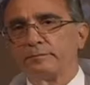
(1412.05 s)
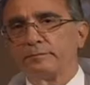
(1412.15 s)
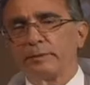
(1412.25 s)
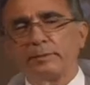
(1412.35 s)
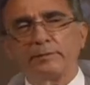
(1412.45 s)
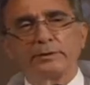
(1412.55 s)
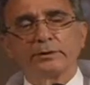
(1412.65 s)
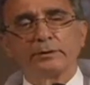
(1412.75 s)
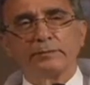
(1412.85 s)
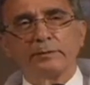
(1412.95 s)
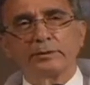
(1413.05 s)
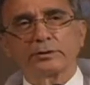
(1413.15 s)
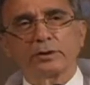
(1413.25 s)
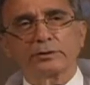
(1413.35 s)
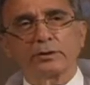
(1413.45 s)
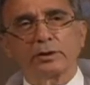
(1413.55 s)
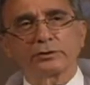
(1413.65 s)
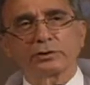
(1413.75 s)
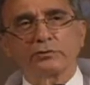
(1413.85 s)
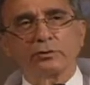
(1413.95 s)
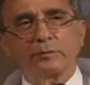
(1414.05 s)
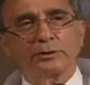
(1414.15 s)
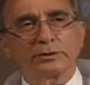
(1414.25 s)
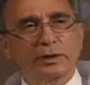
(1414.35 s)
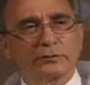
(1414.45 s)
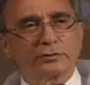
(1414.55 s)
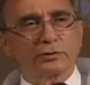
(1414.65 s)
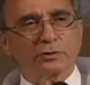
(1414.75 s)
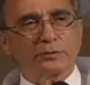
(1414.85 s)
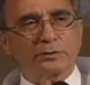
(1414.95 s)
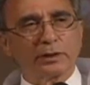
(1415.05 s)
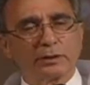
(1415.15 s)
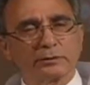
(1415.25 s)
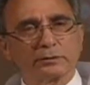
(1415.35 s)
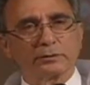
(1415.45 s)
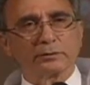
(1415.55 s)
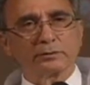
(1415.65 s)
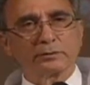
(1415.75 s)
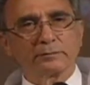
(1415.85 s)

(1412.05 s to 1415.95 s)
Maybe, maybe it's, it's, it's a crummy set of circumstances.